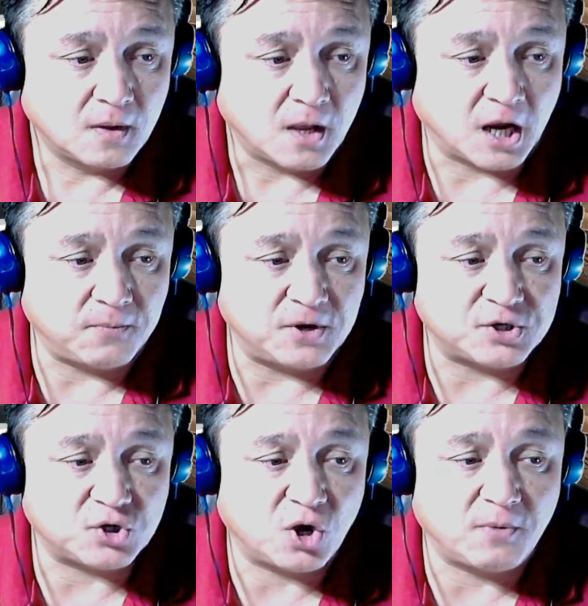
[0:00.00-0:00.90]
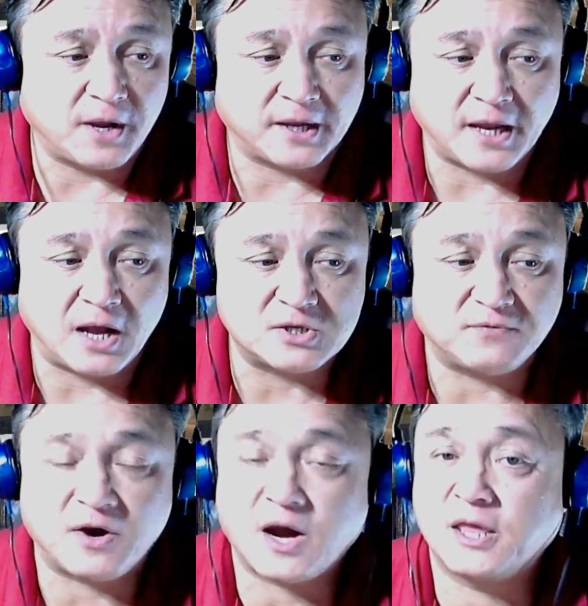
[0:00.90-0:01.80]
I can make sure all my accounts
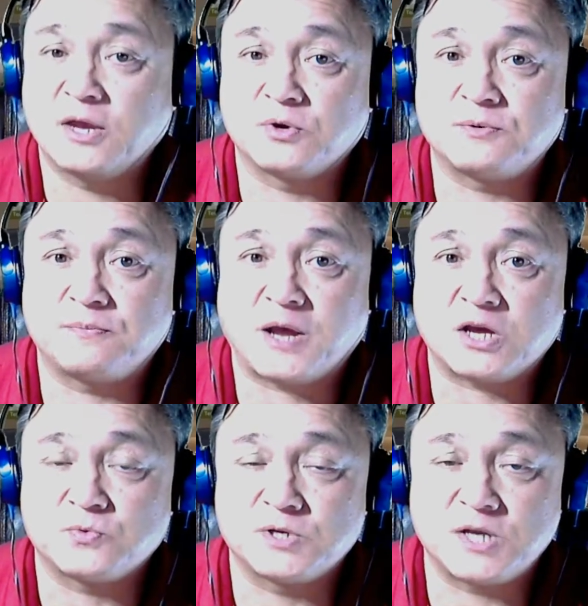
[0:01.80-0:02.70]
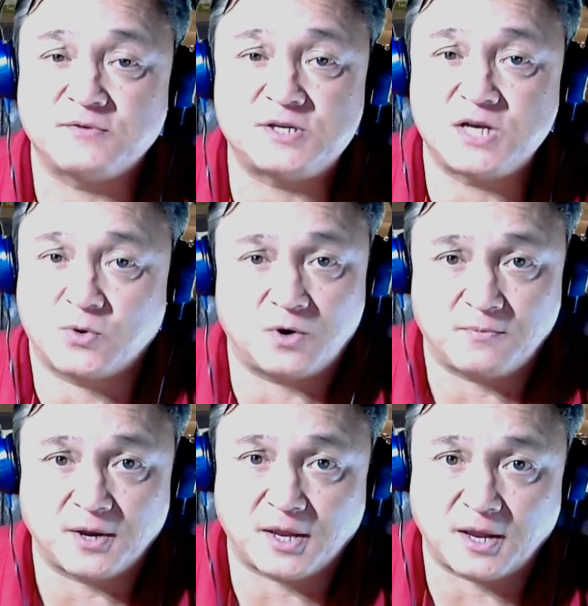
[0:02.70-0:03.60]
have highly encrypted passwords, every single one
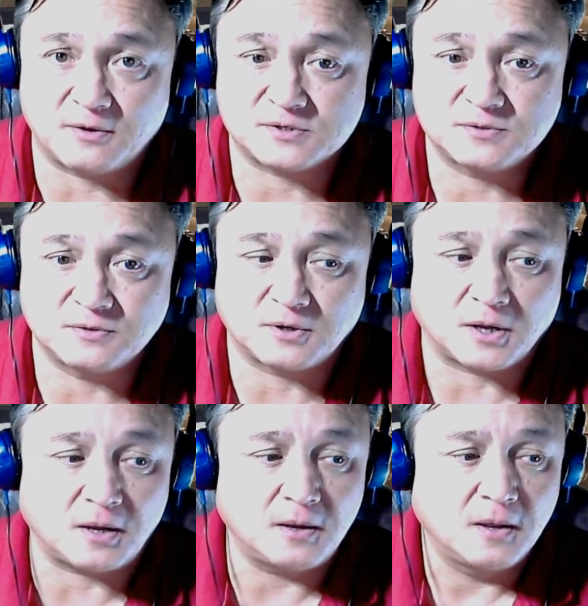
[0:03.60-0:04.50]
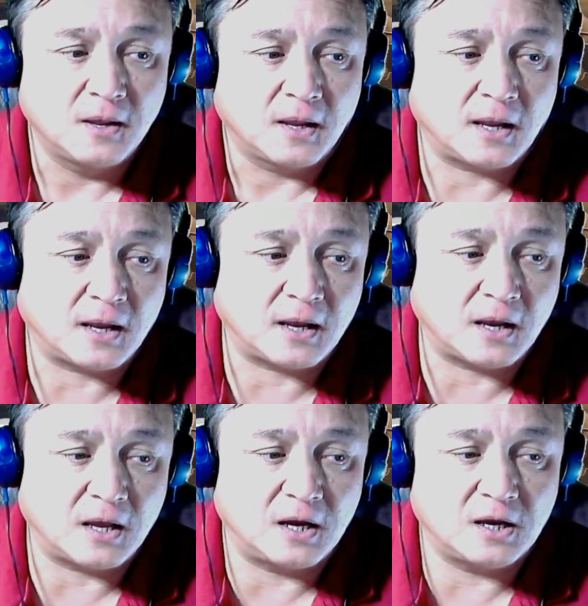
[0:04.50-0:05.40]
of my accounts, okay?
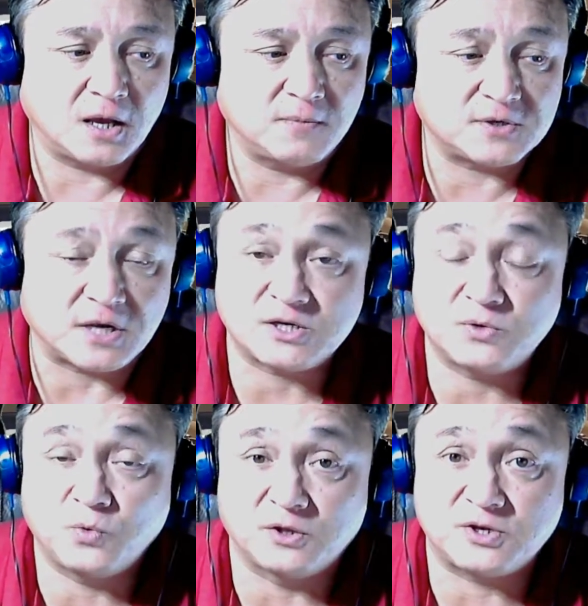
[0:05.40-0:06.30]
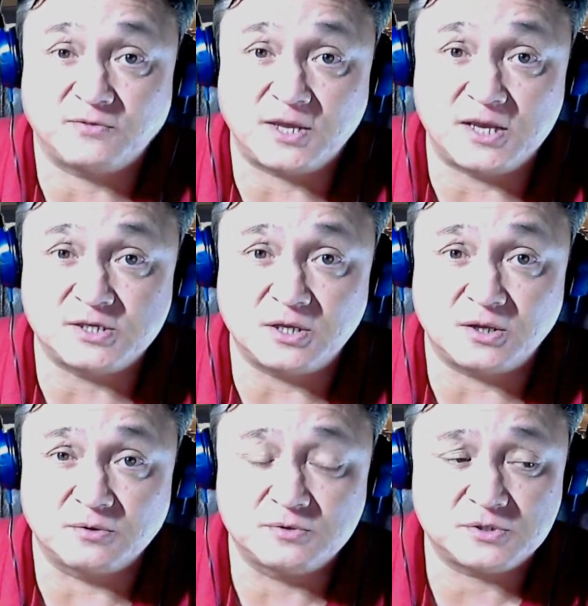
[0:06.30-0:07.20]
And it's actually relatively easy to
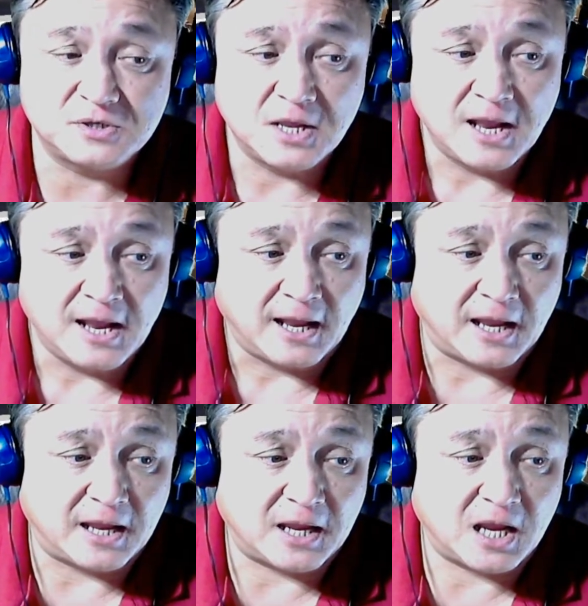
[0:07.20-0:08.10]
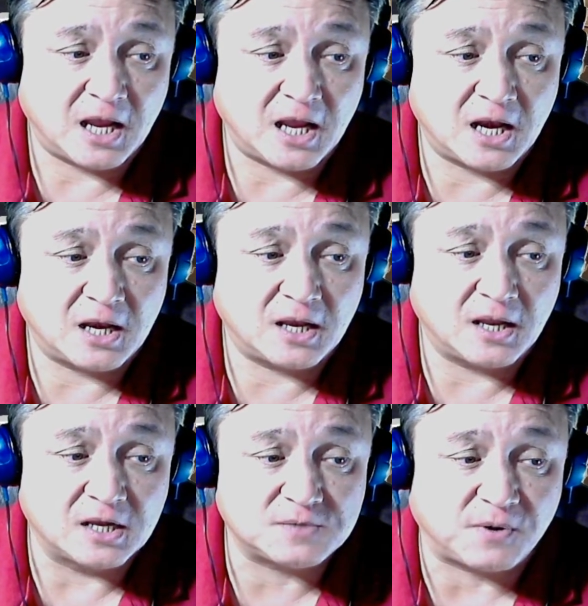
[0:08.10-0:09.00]
use, and
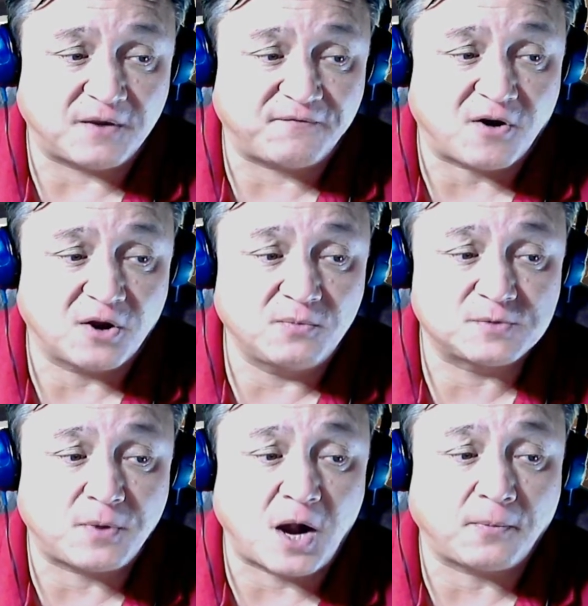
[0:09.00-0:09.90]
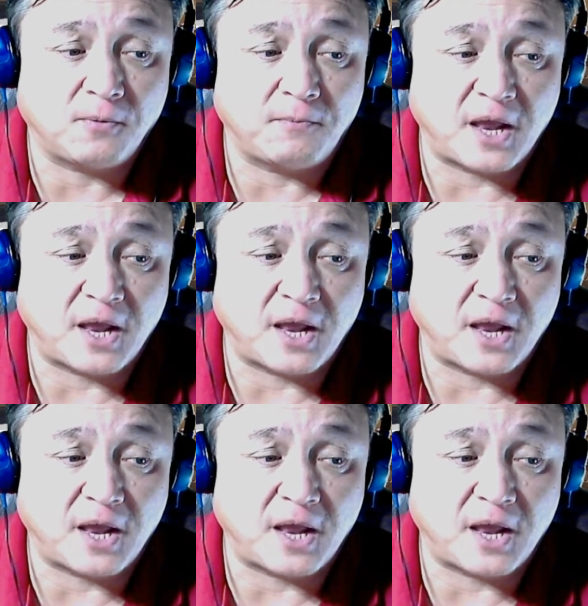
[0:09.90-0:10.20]
it's by far the most popular